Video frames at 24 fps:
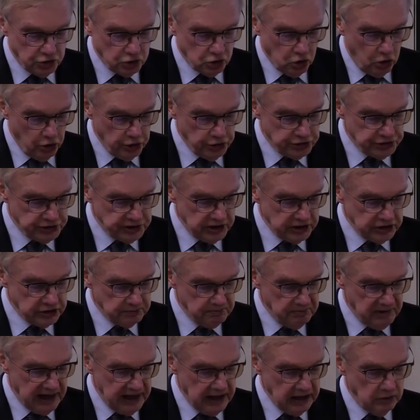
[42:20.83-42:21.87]
choices
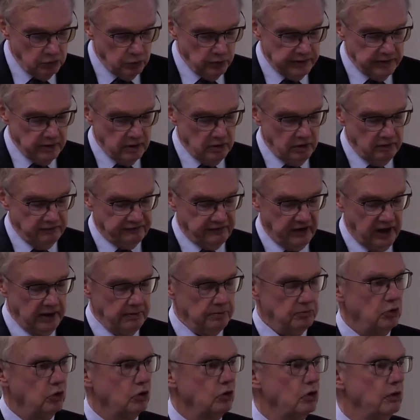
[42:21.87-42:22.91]
made within the
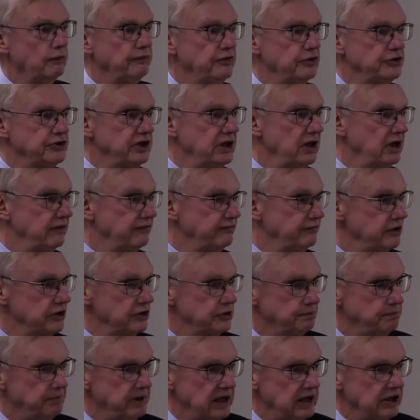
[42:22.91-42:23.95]
framework of the
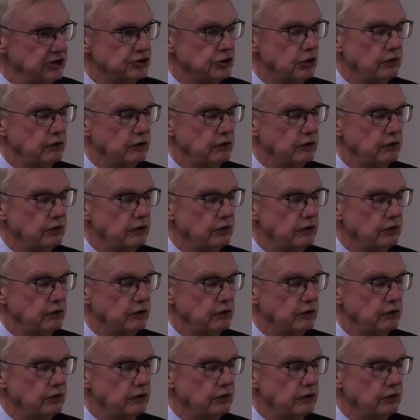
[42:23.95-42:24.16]
CFSP.